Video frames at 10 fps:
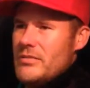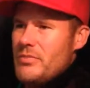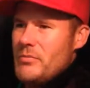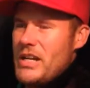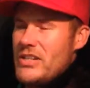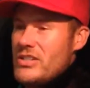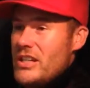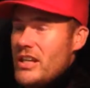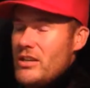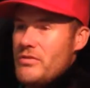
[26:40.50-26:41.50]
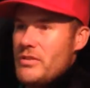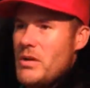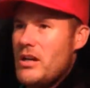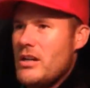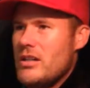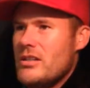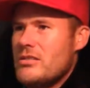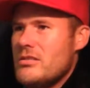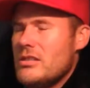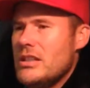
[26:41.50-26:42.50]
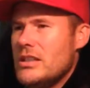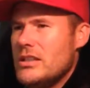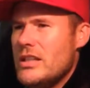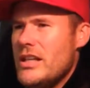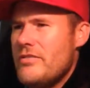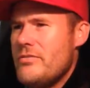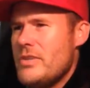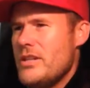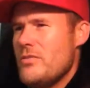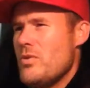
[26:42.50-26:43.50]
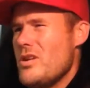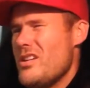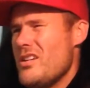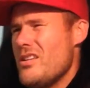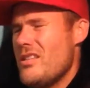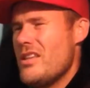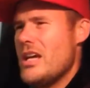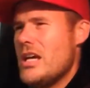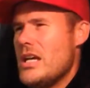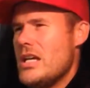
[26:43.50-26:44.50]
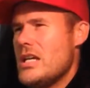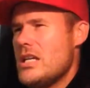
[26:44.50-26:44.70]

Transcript: But managed to get over the bunker and left me with a